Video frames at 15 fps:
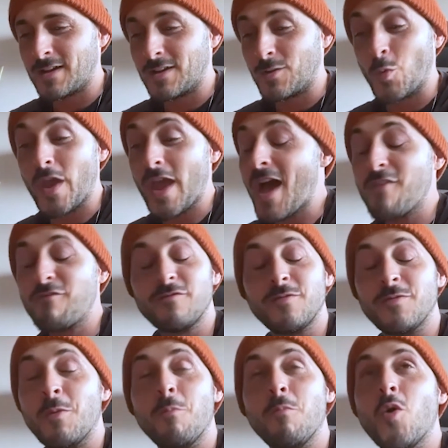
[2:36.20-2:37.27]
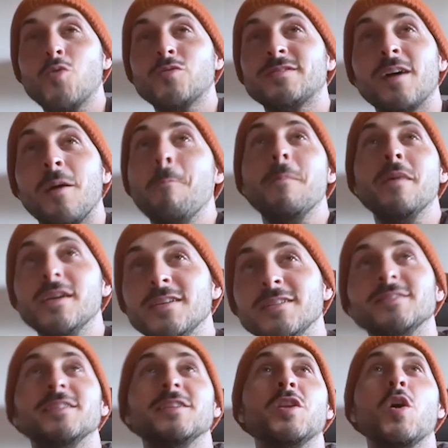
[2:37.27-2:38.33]
We have the most
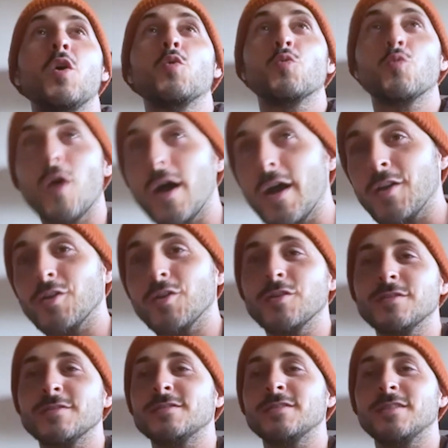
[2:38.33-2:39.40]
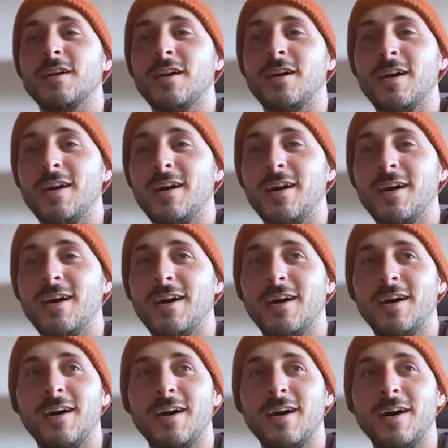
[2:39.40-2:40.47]
amazing writers uh,
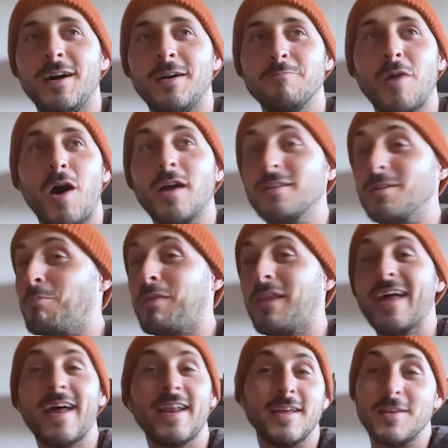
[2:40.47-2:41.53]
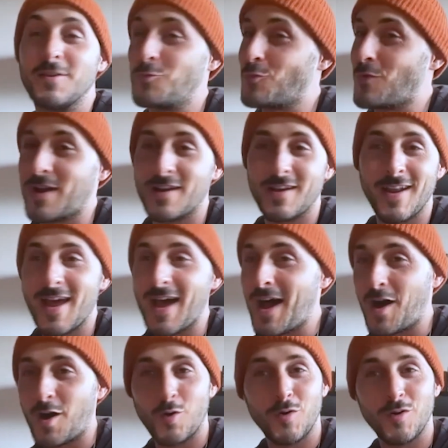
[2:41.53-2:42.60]
um, on the planet right
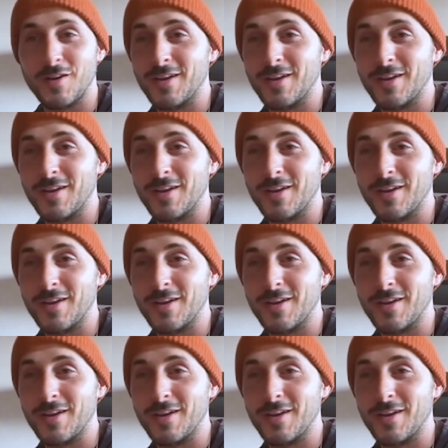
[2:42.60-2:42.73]
now,